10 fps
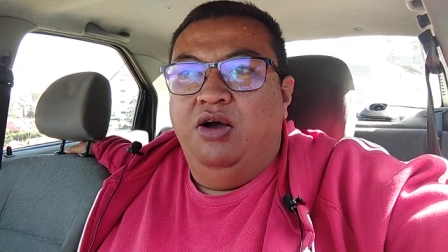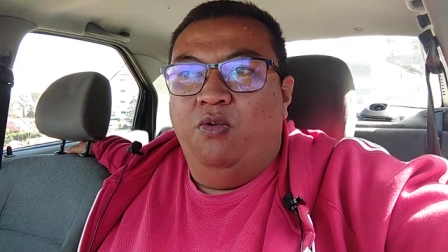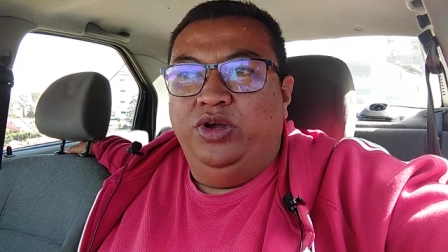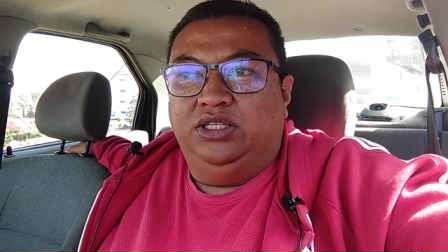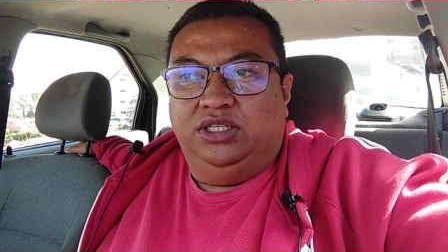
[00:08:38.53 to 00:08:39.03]

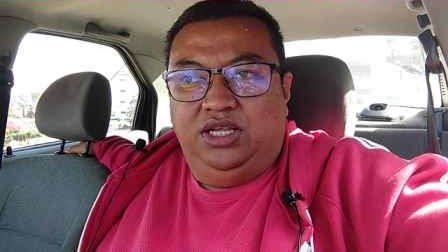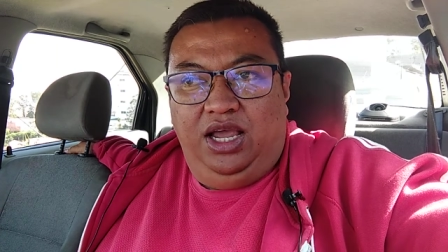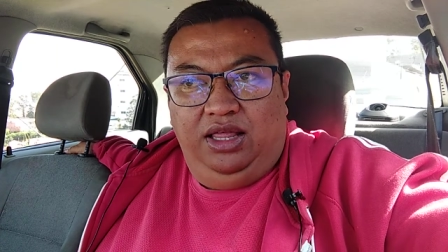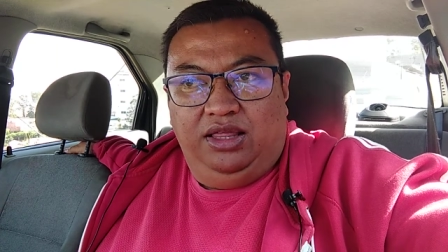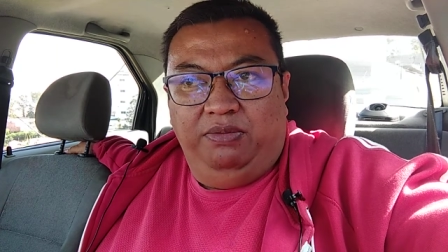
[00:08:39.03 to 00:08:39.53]
we
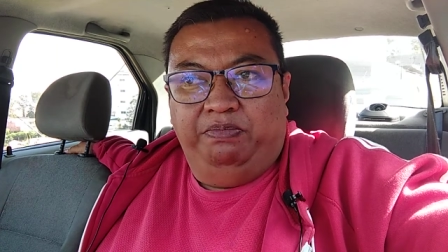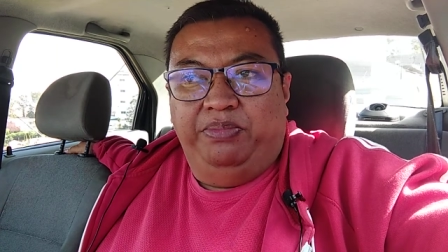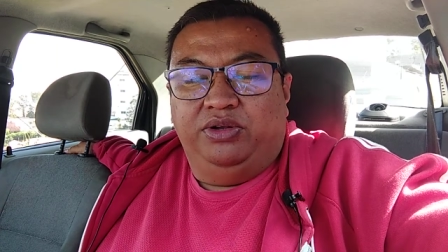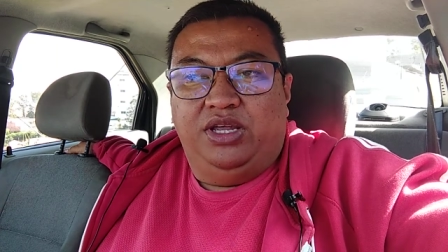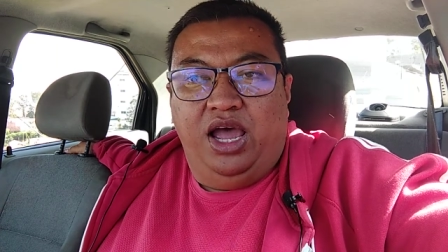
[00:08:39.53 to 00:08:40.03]
see the
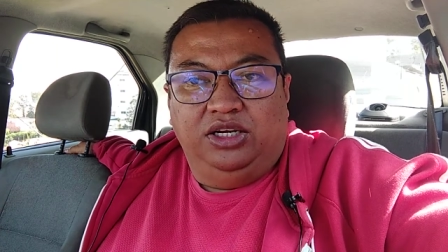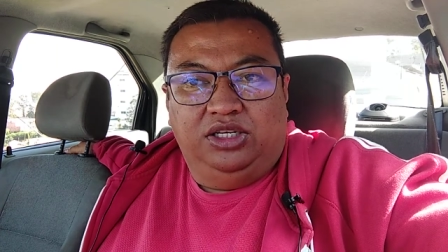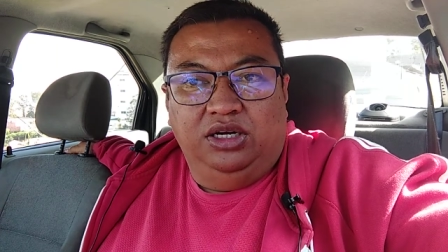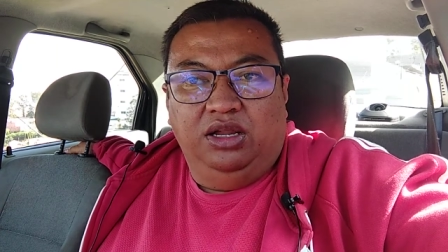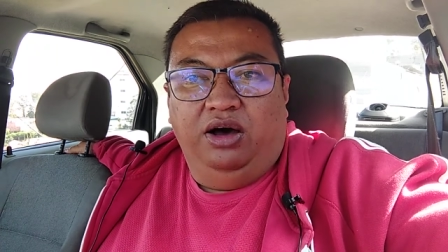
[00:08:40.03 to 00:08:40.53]

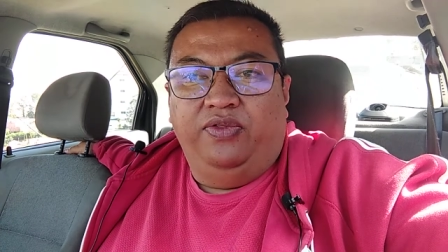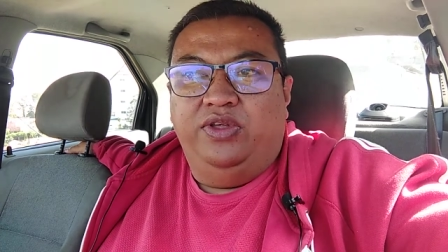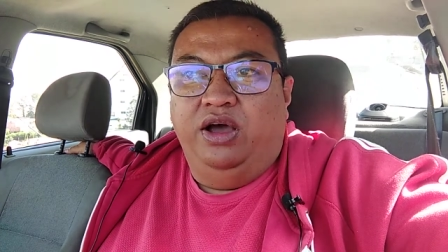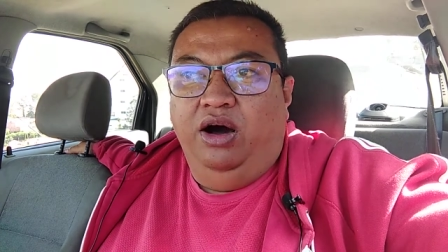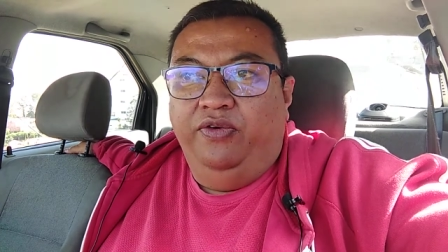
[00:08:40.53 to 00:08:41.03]
potential of
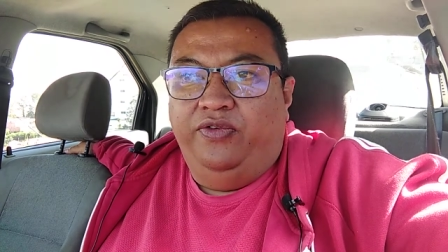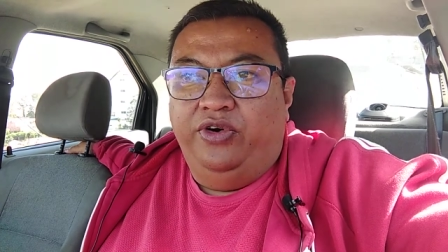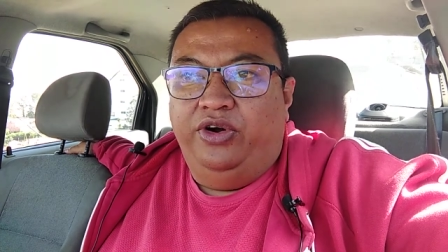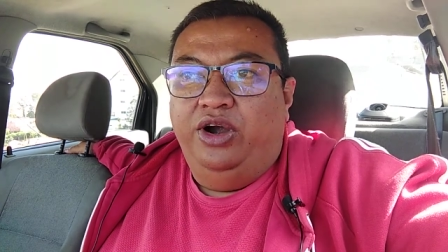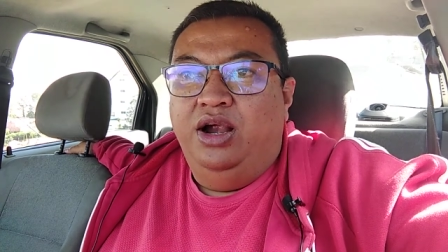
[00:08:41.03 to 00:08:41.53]
the
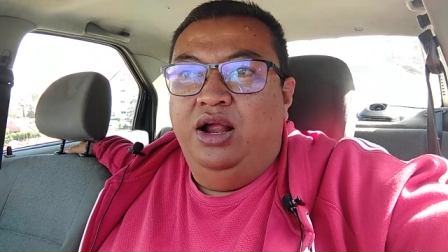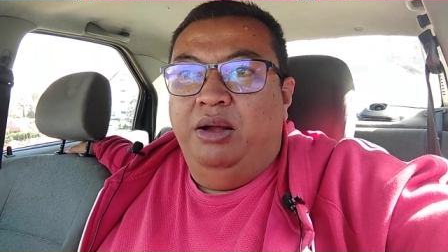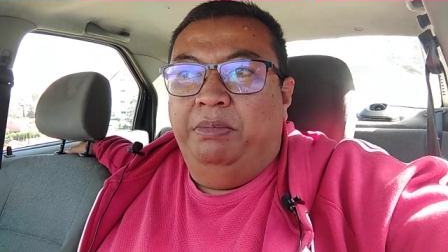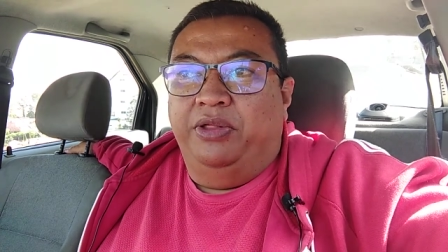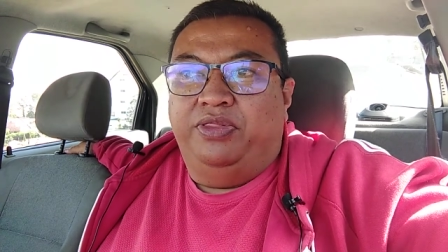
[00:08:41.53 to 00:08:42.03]
offer,
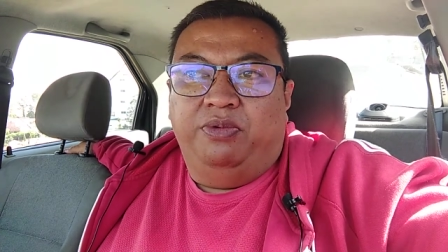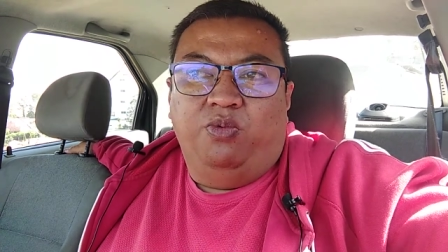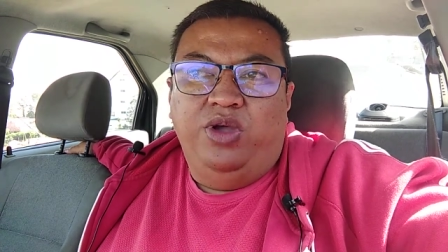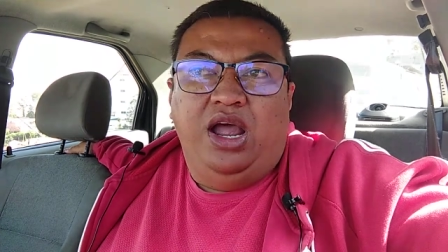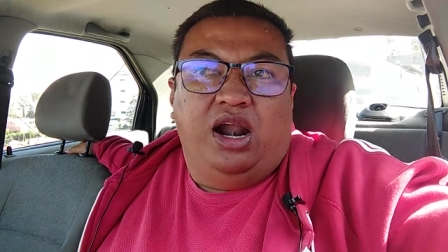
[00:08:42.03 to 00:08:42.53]
but
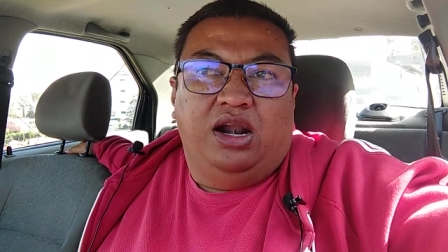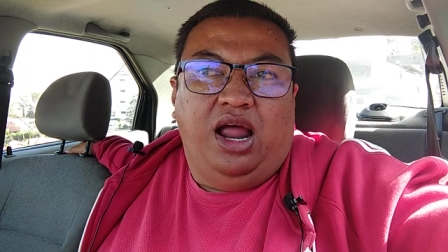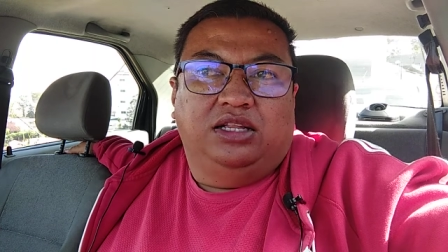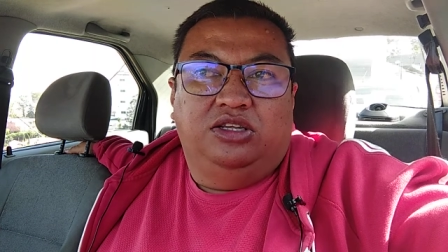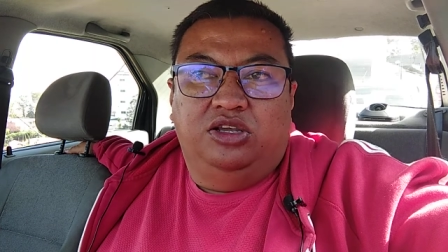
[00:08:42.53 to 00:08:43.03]
we are
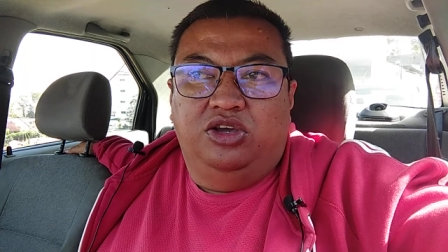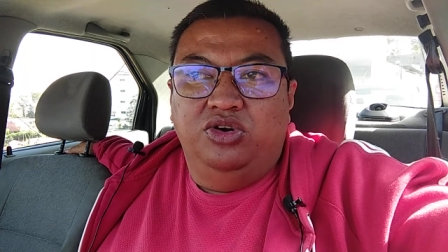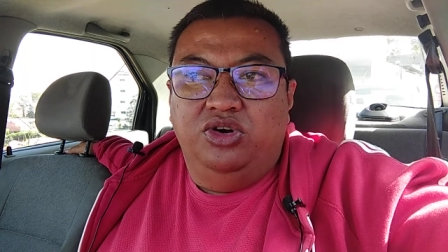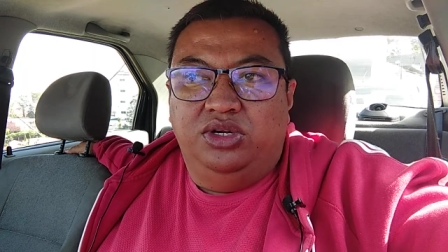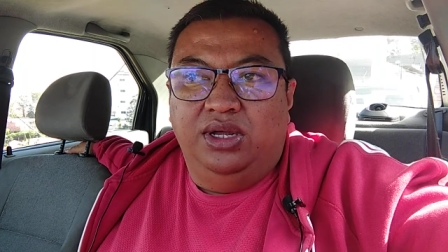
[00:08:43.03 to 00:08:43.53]
not
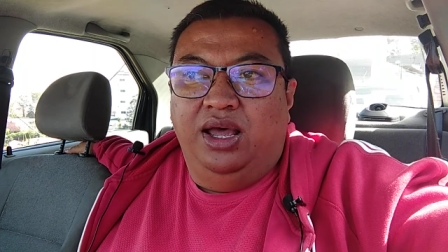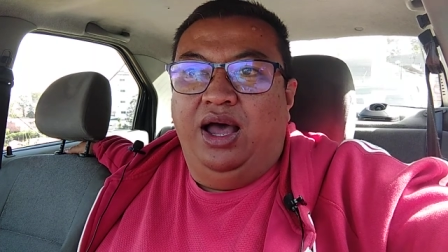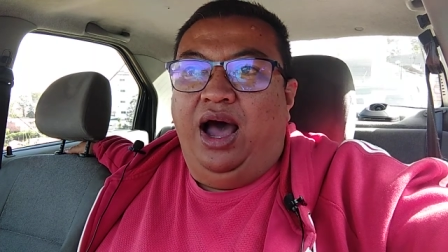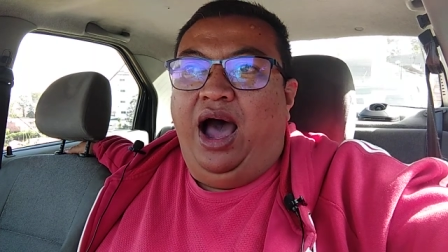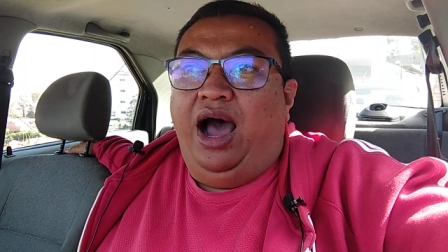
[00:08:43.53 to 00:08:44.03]
good
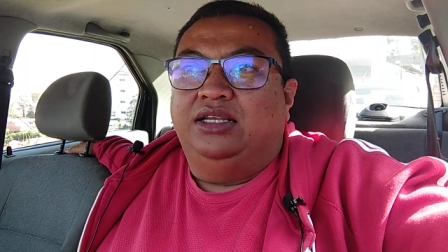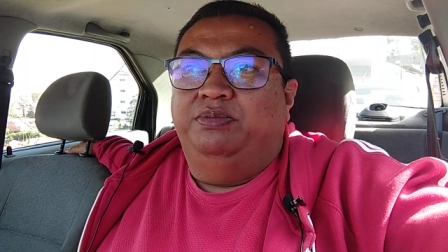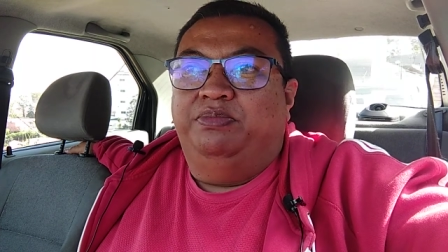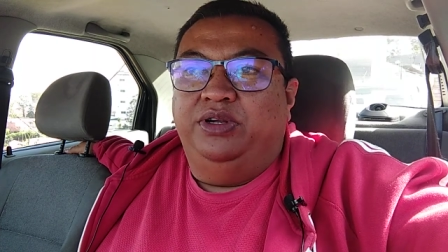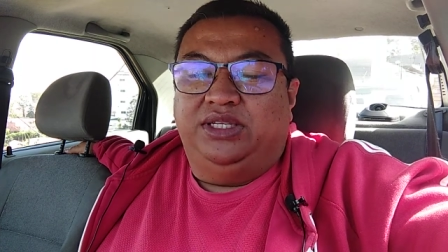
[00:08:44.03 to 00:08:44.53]
at
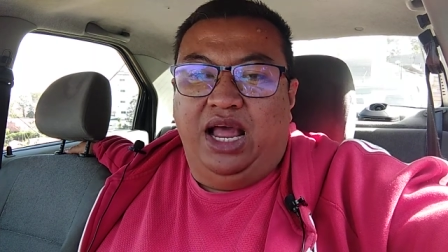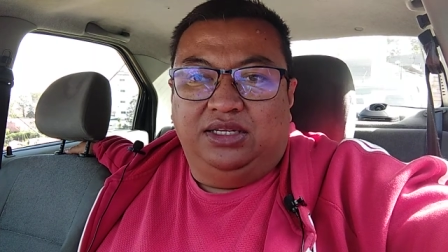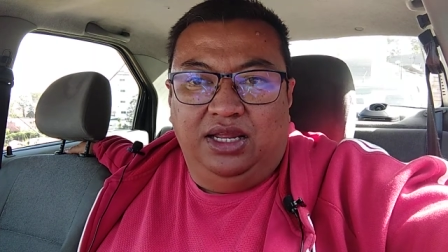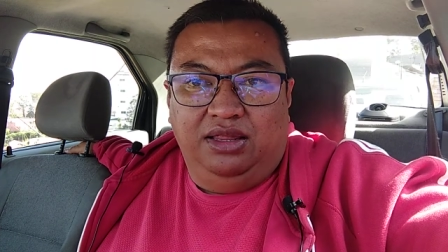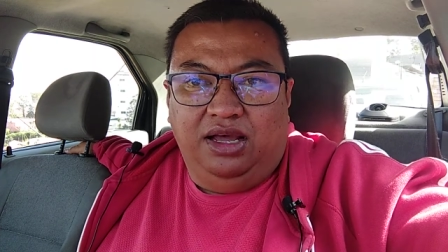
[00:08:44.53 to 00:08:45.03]

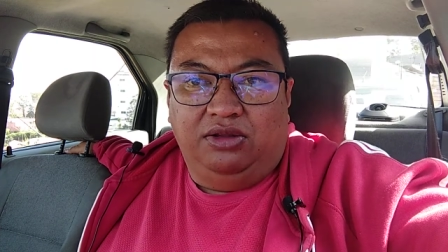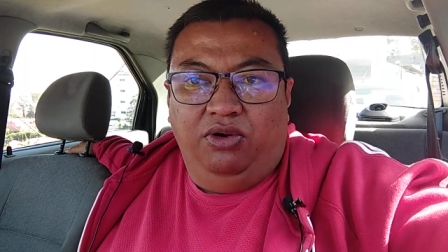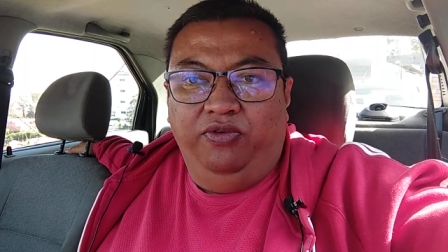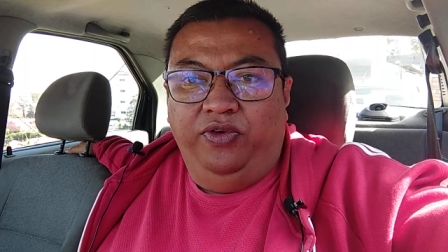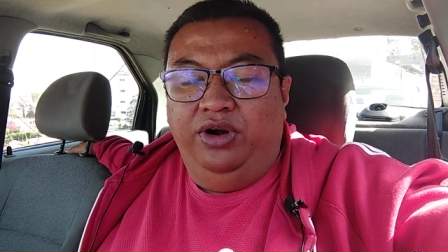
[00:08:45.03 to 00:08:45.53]
presenting that
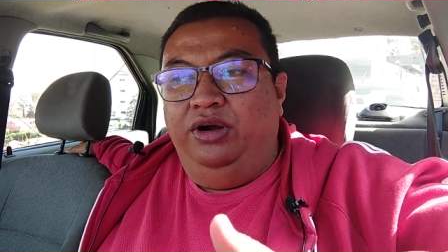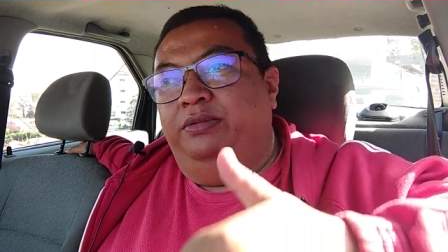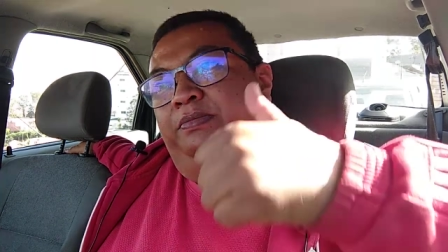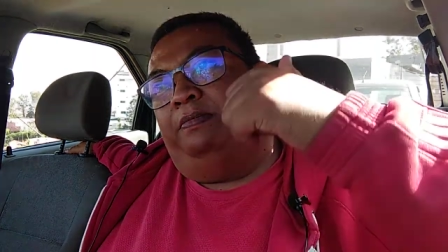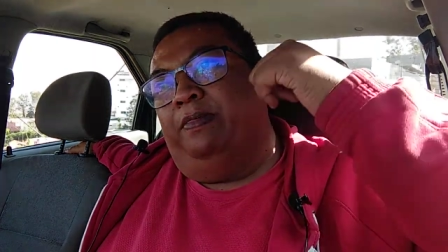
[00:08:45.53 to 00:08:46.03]
offer,
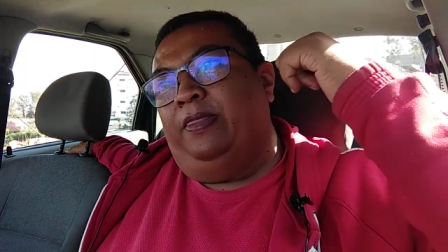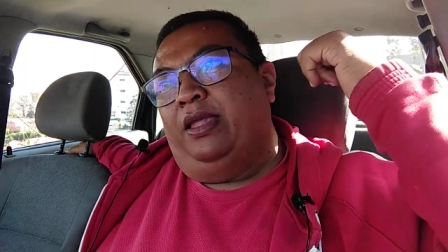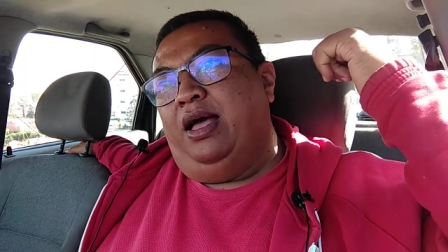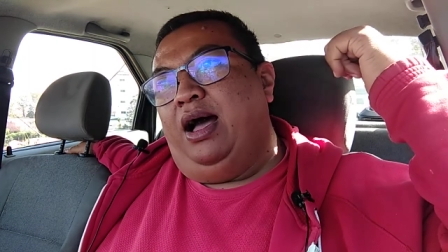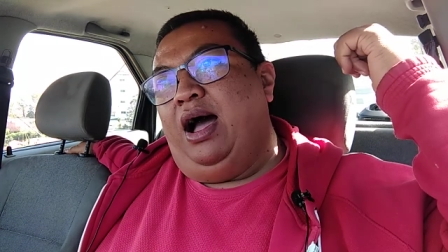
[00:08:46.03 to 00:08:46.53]

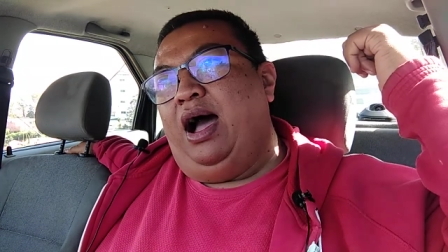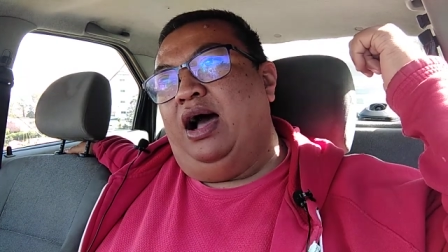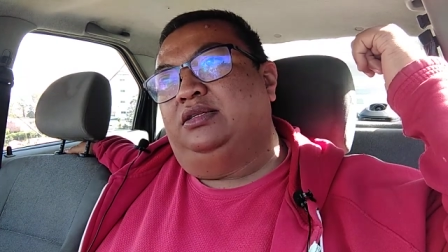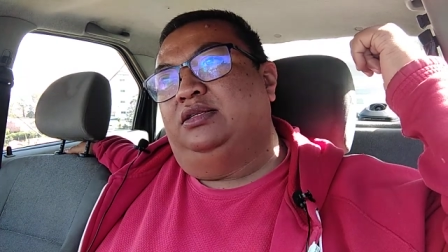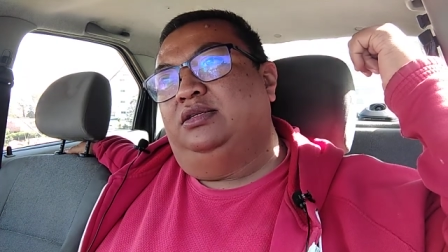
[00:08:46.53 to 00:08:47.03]

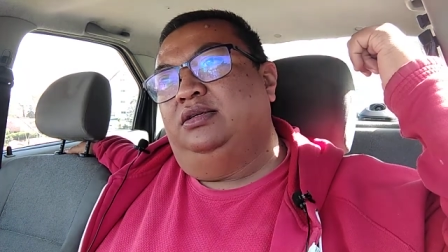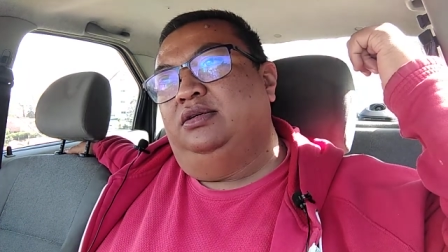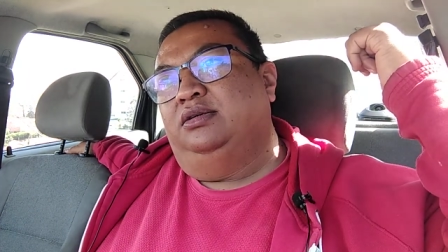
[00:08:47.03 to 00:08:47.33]
at